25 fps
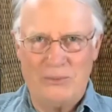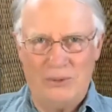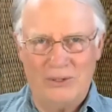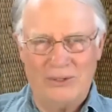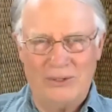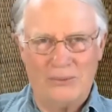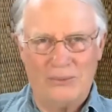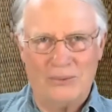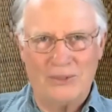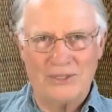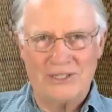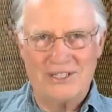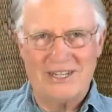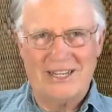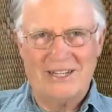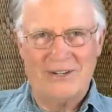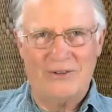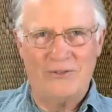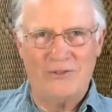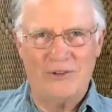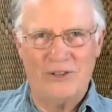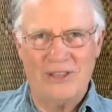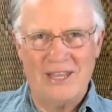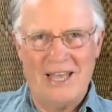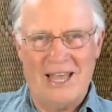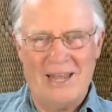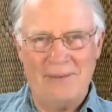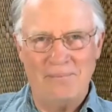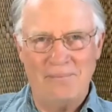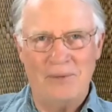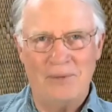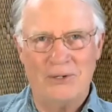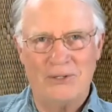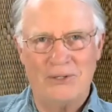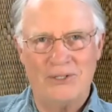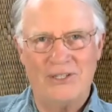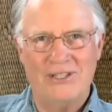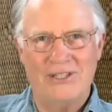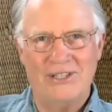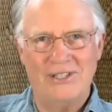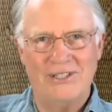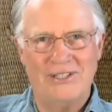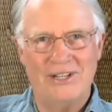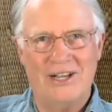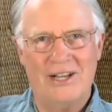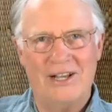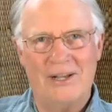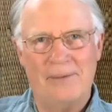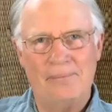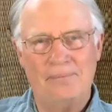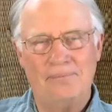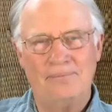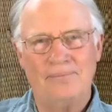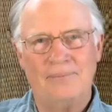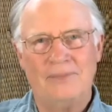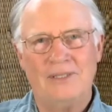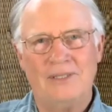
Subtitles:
We'll settle for that most of the time.